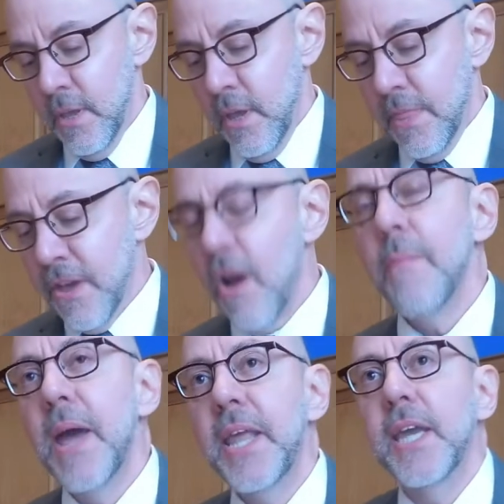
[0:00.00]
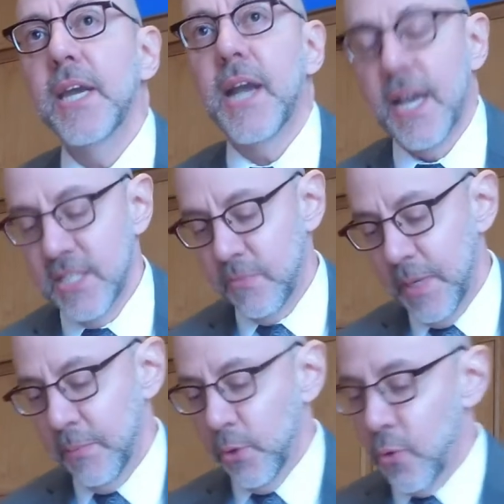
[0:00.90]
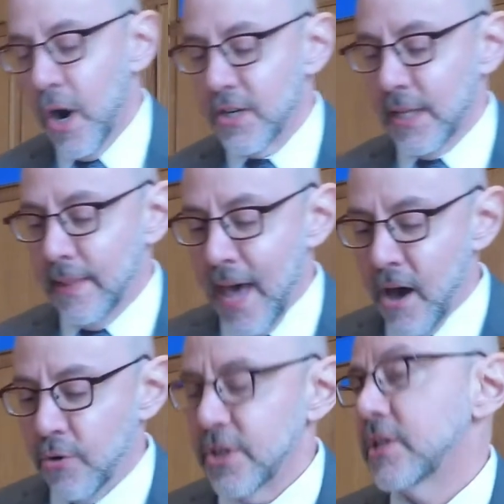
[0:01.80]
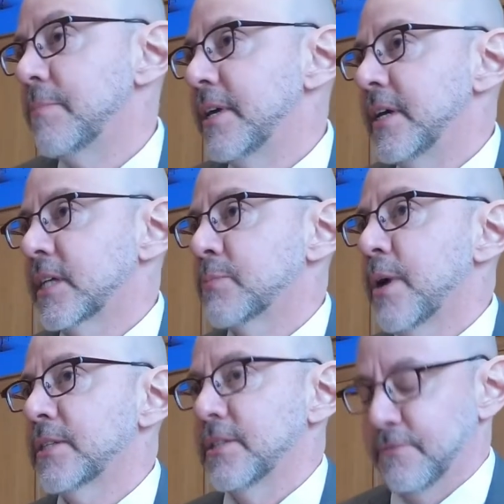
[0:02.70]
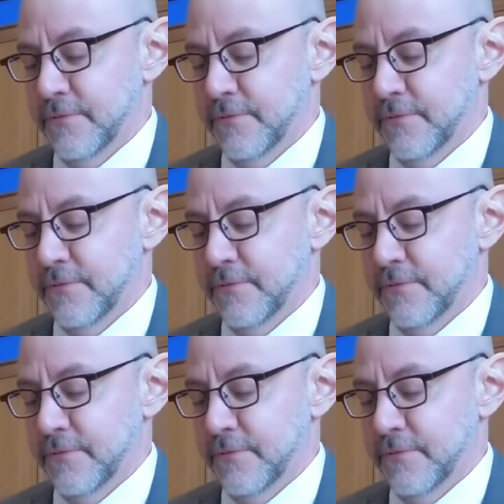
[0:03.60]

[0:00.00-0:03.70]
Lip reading: There are many kinds of people who aren't allowed to be expressive.